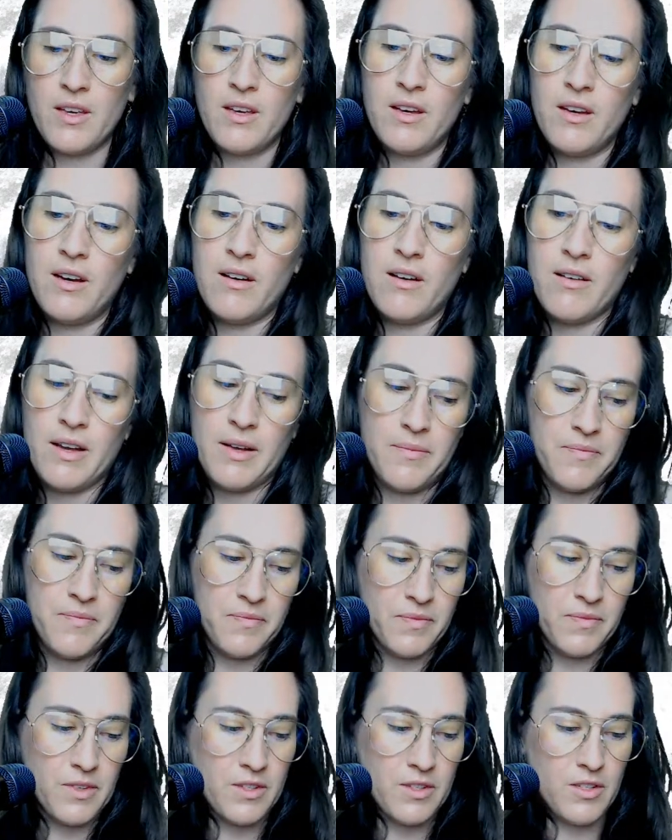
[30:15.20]
All right,
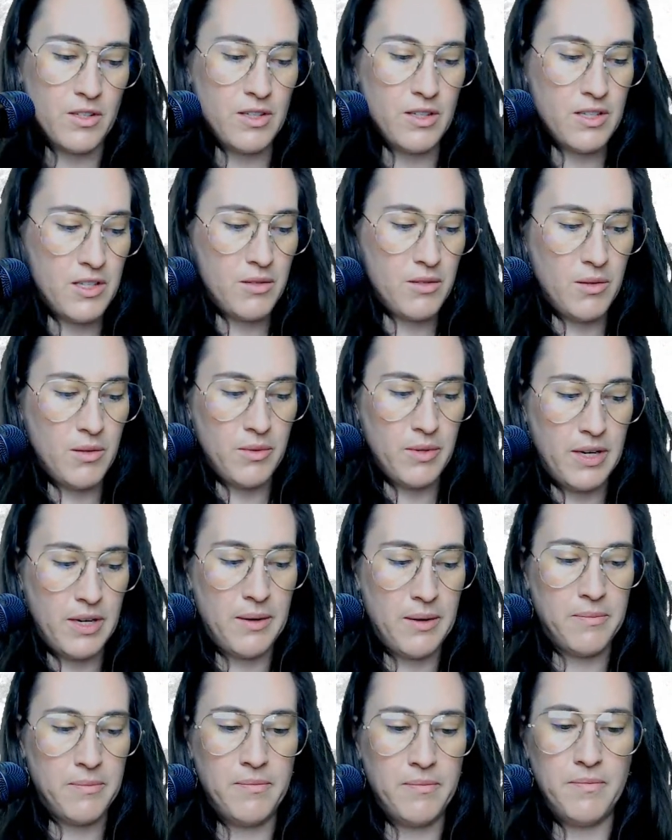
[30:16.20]
so let's see what we
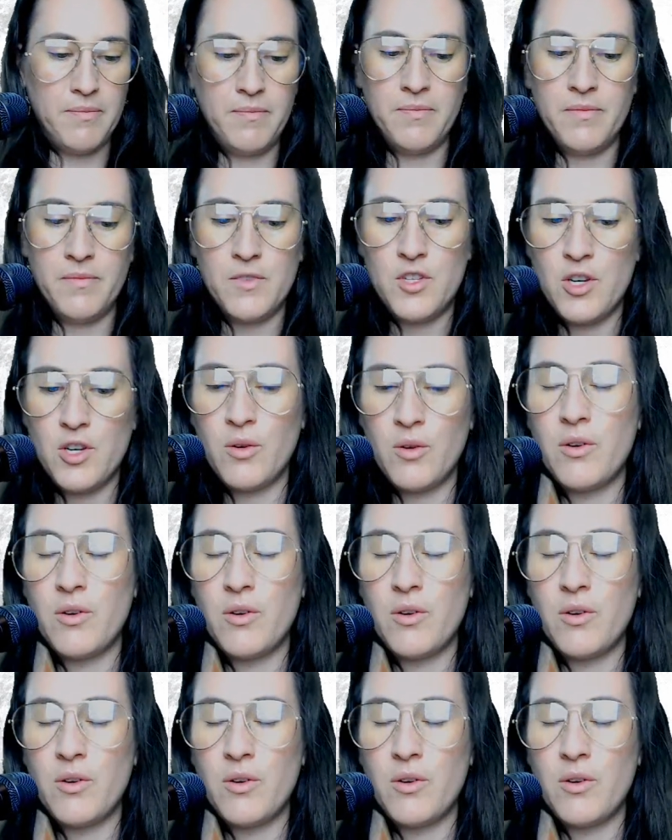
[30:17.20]
get. Joan